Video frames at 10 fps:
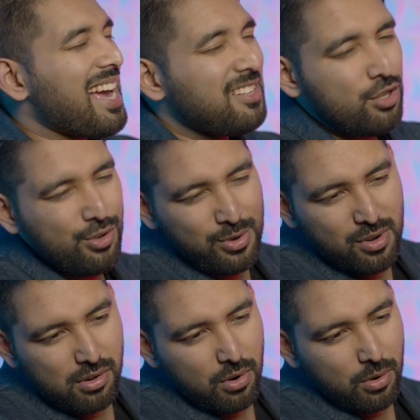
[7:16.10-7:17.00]
As you
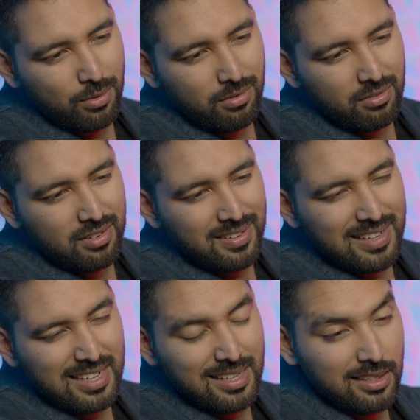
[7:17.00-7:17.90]
grow
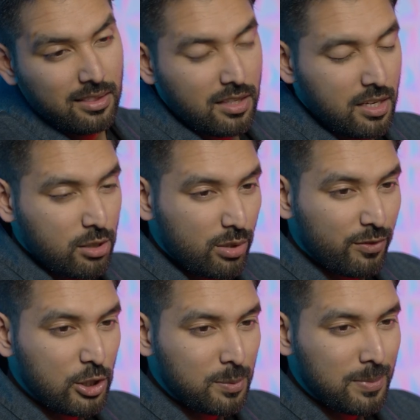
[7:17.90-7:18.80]
in the things
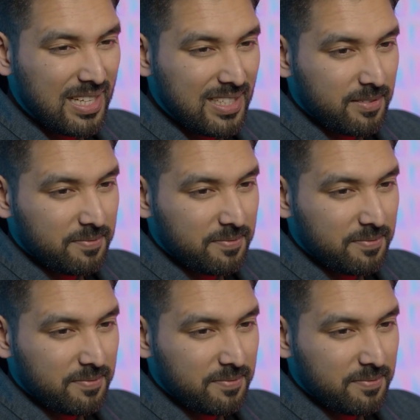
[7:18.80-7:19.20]
of the Spirit,